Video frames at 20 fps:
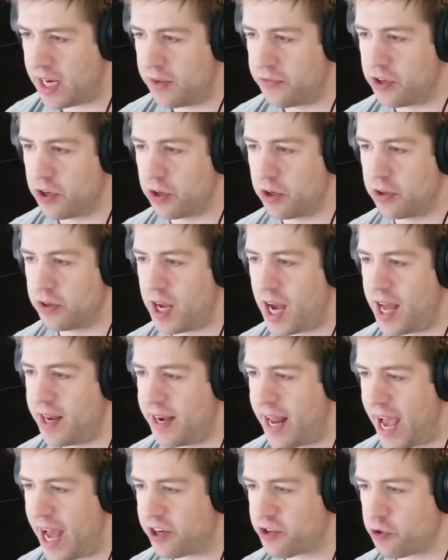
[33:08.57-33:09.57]
If you're not
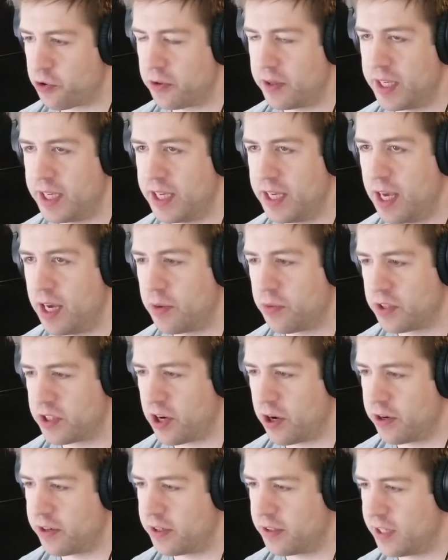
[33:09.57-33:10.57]
naturally a
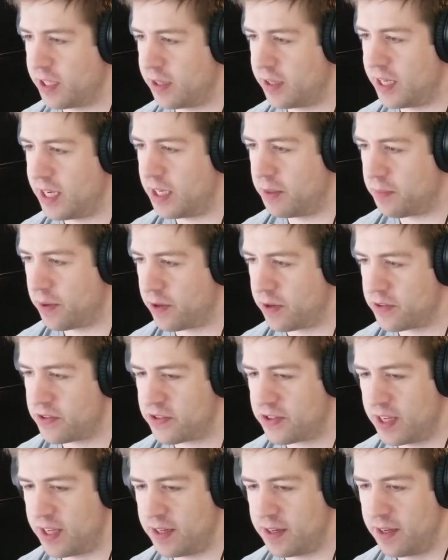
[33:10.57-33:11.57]
retardedly lean
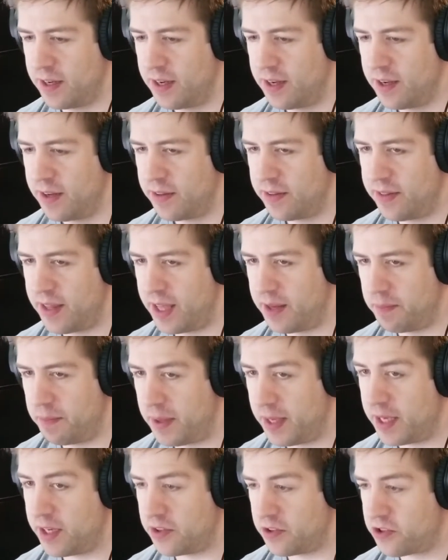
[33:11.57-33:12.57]
person, then
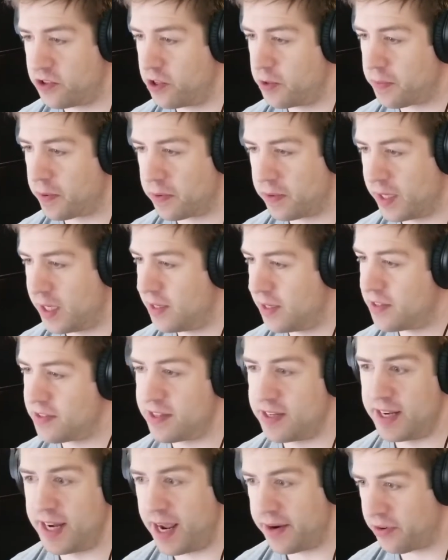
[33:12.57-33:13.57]
being super lean is
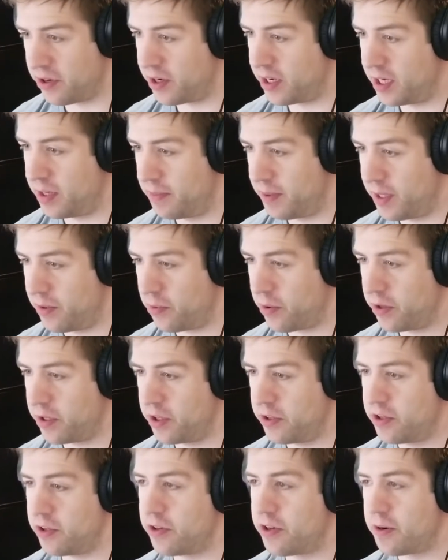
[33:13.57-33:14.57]
never going to be where
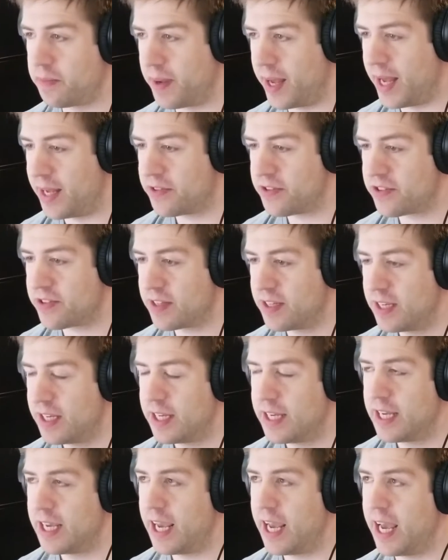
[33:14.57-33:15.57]
you do your best.
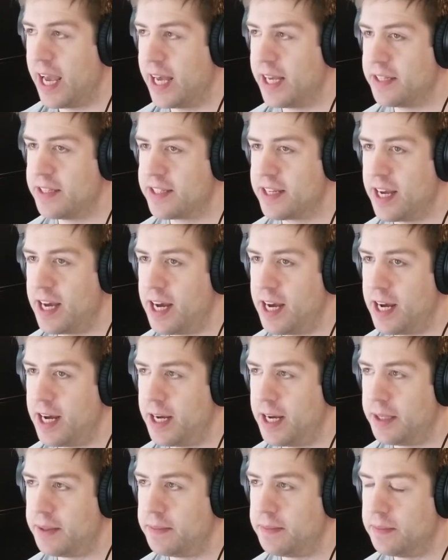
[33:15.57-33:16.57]
And
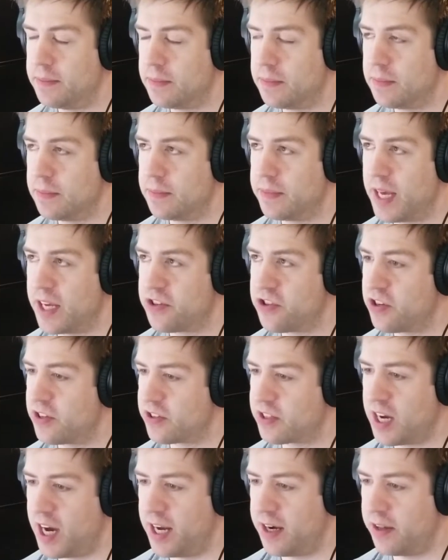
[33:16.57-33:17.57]
that's
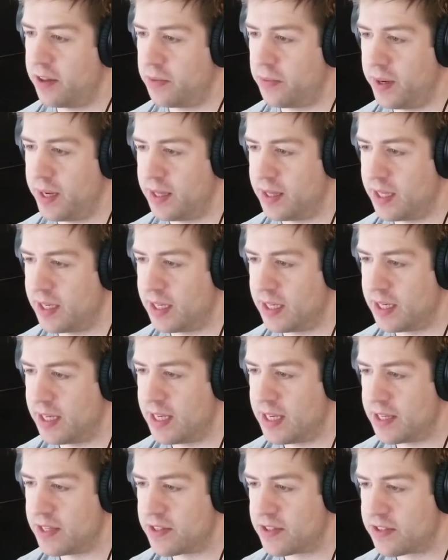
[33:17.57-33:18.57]
just kind of the way that it
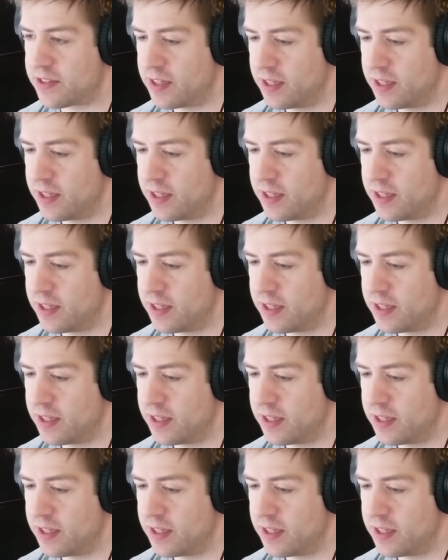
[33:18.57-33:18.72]
is.